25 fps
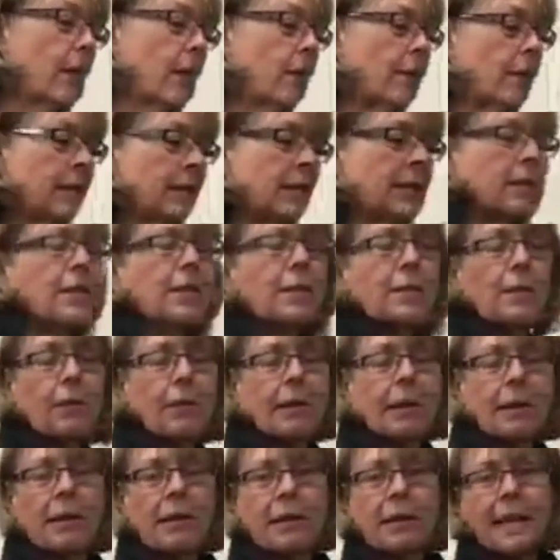Foliage,
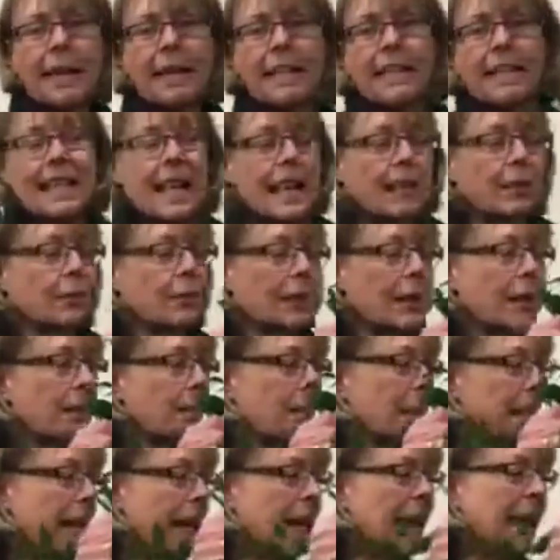sorry, getting tangled
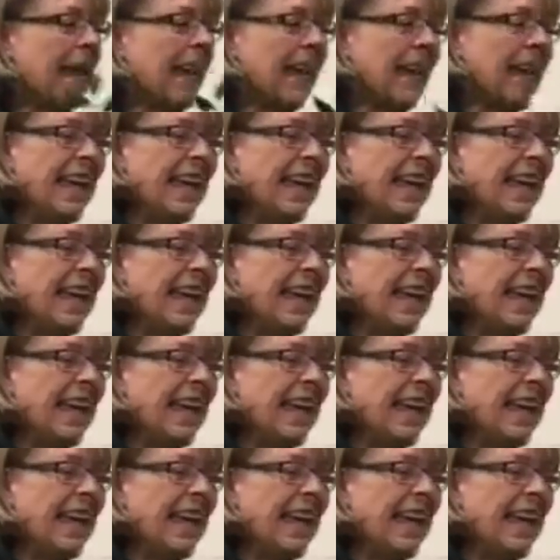up here.